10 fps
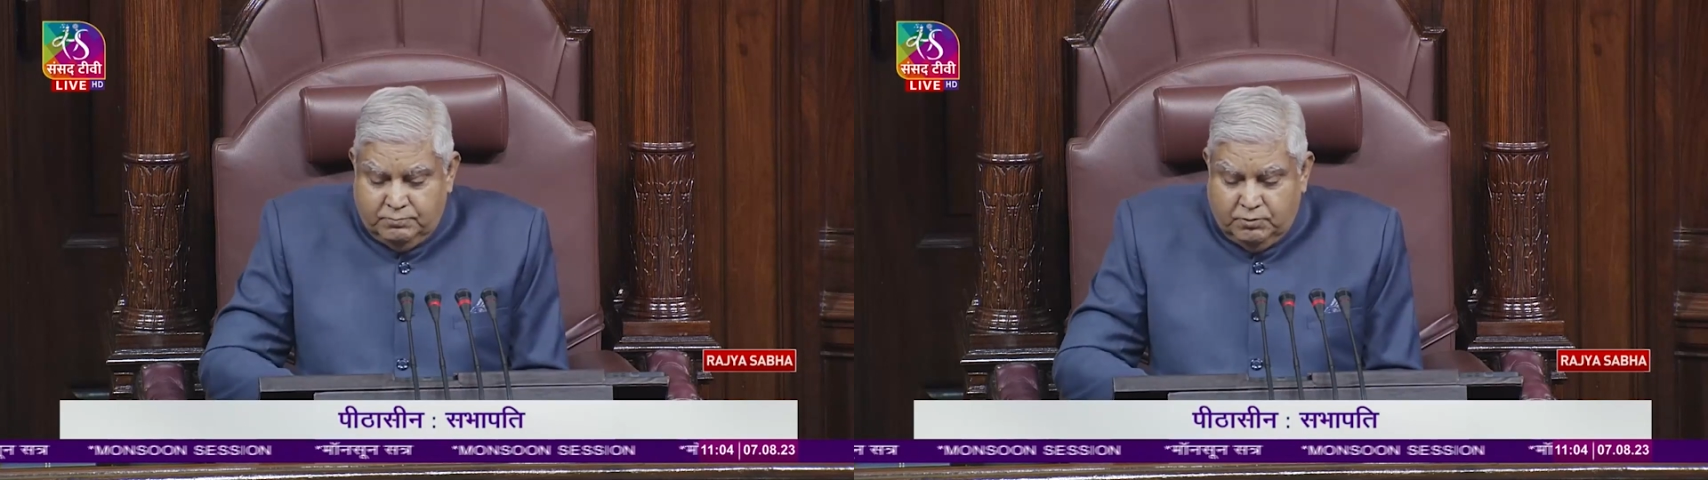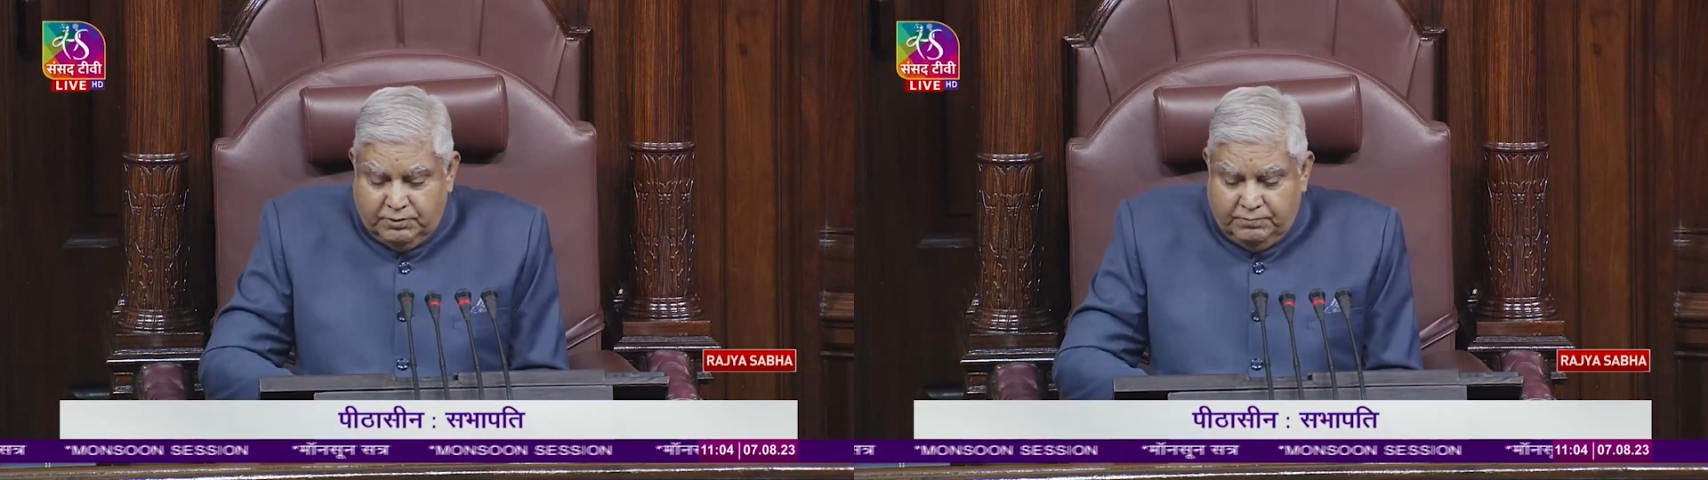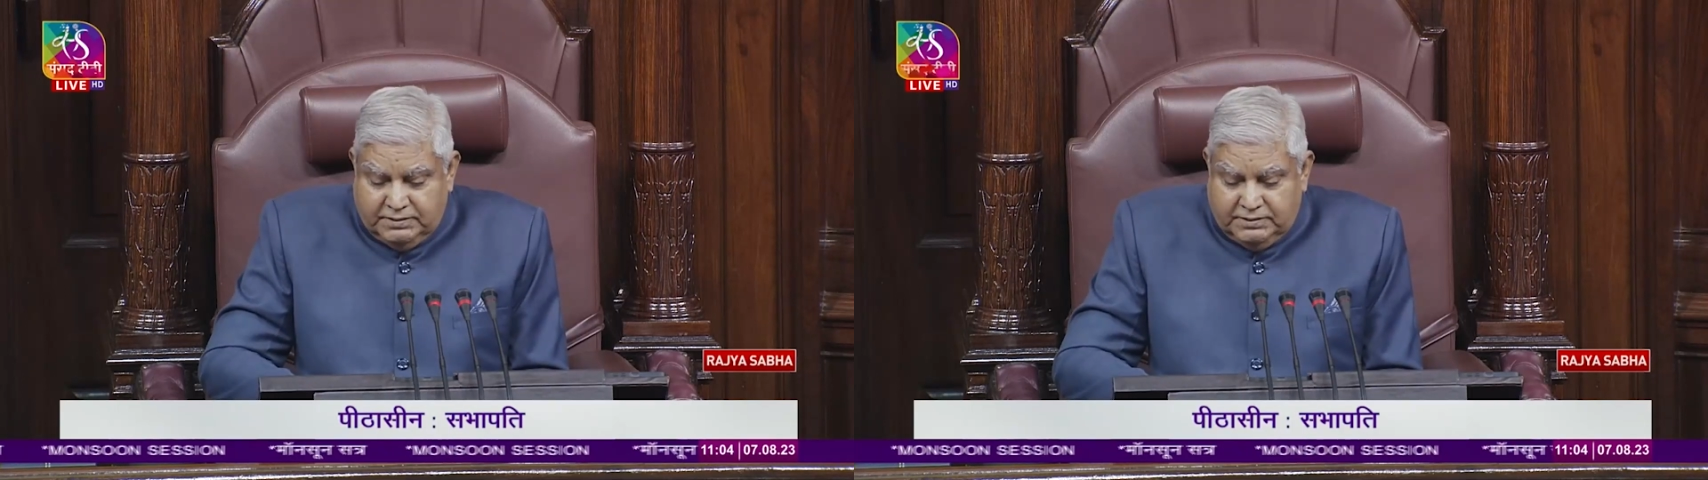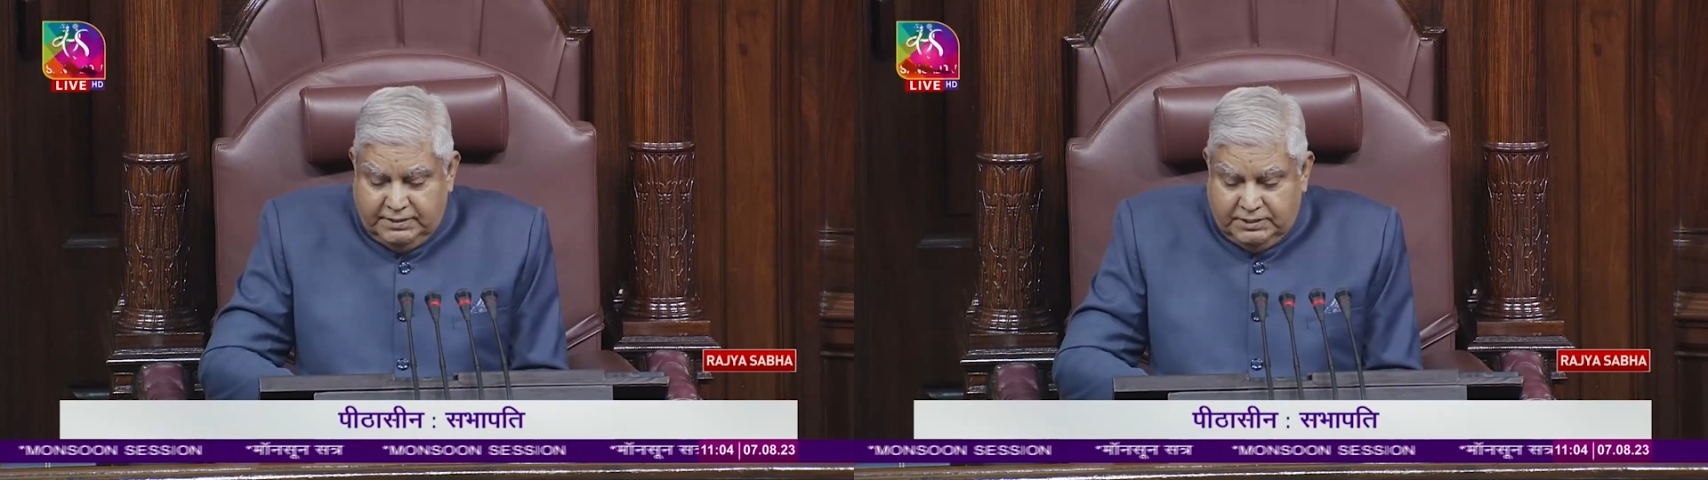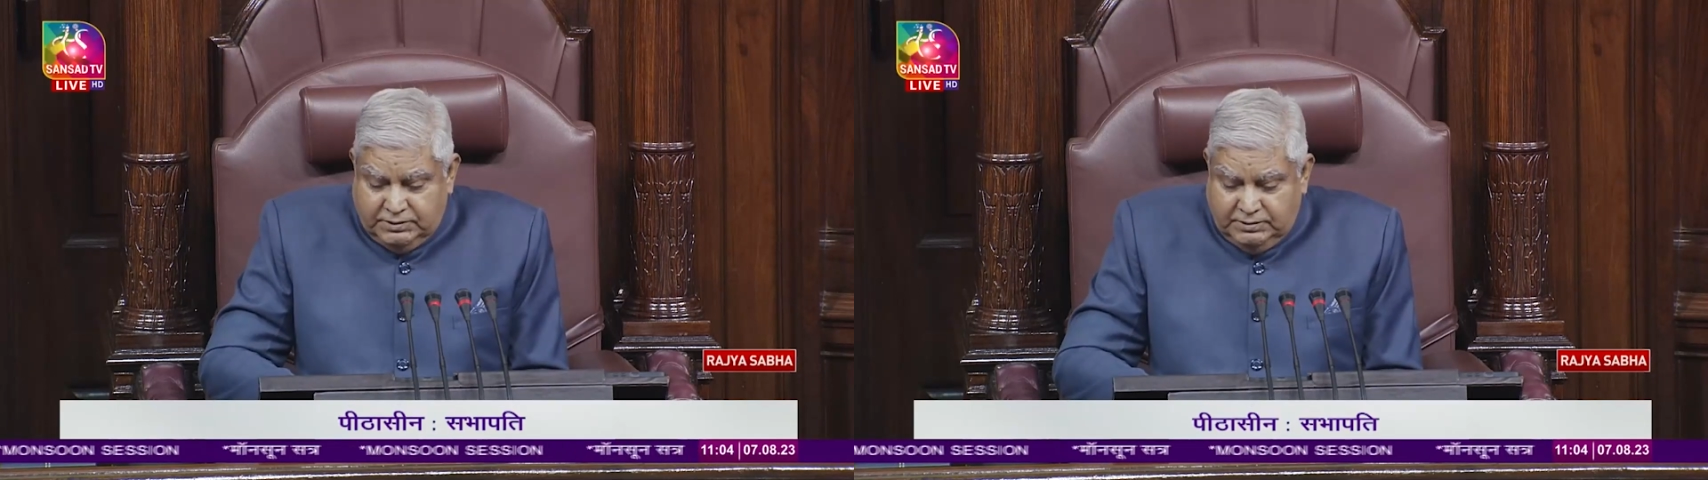and motivate the
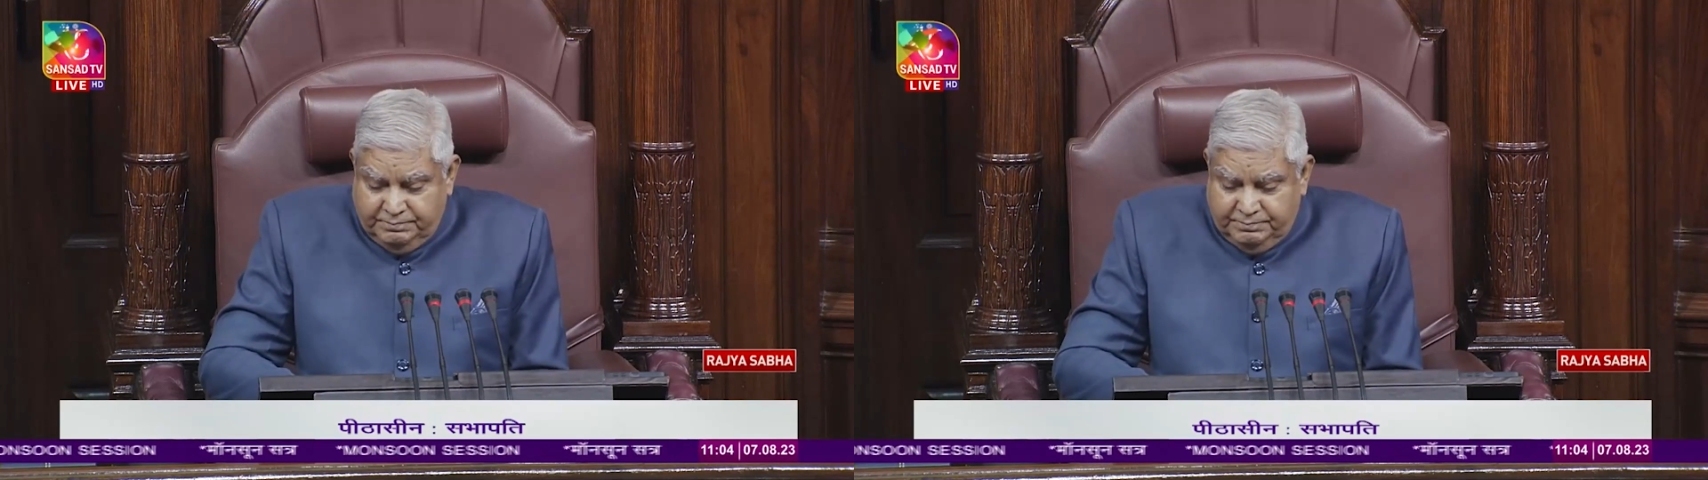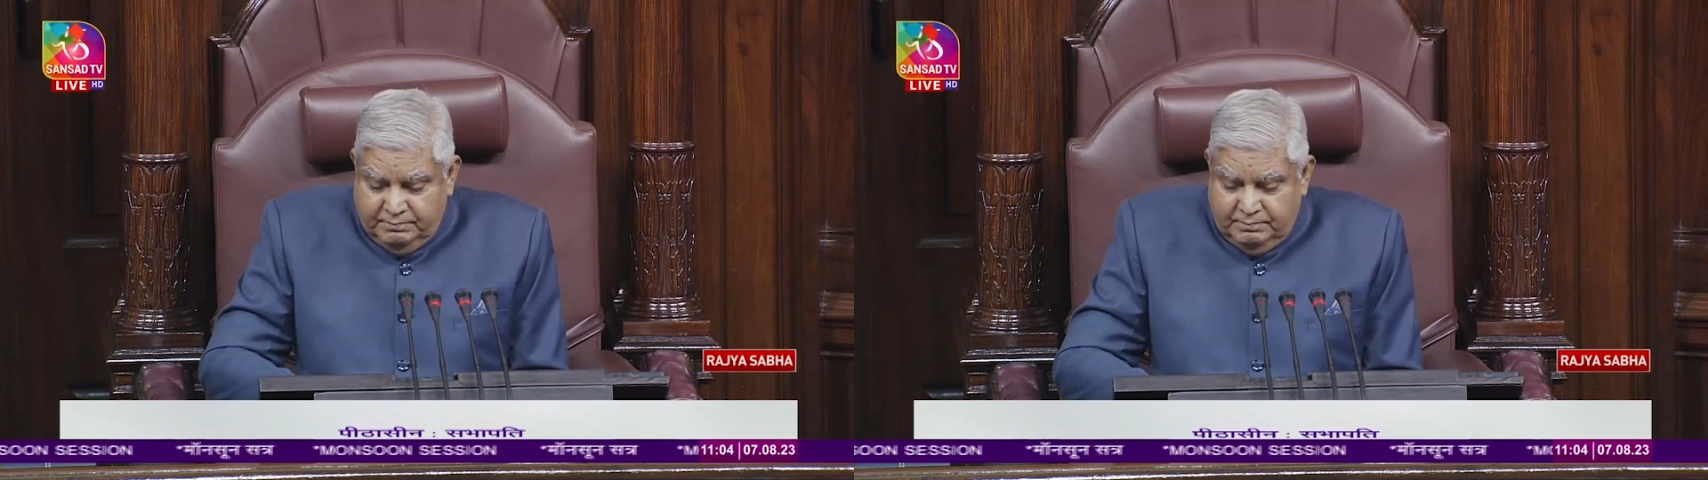nation.